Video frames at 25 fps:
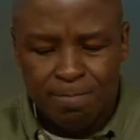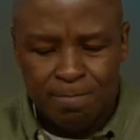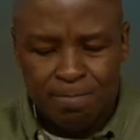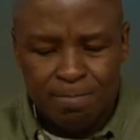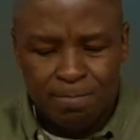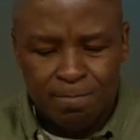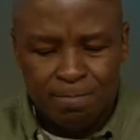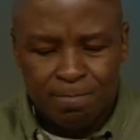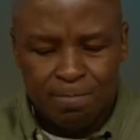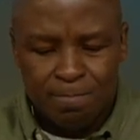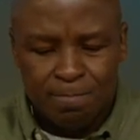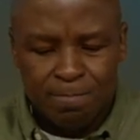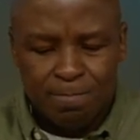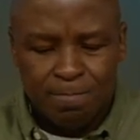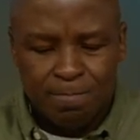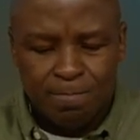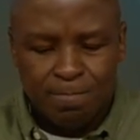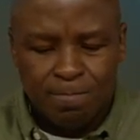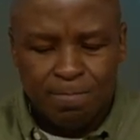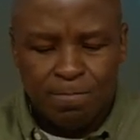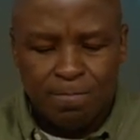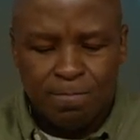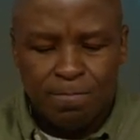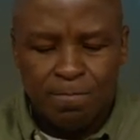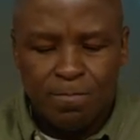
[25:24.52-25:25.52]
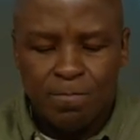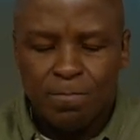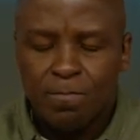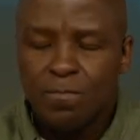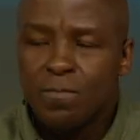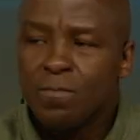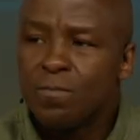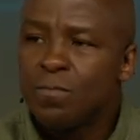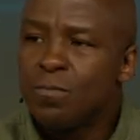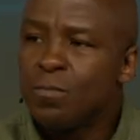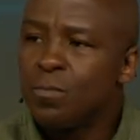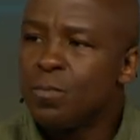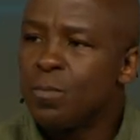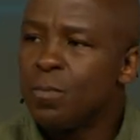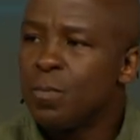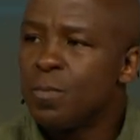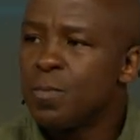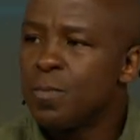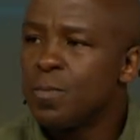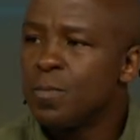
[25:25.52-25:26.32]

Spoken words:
No one is speaking in this clip.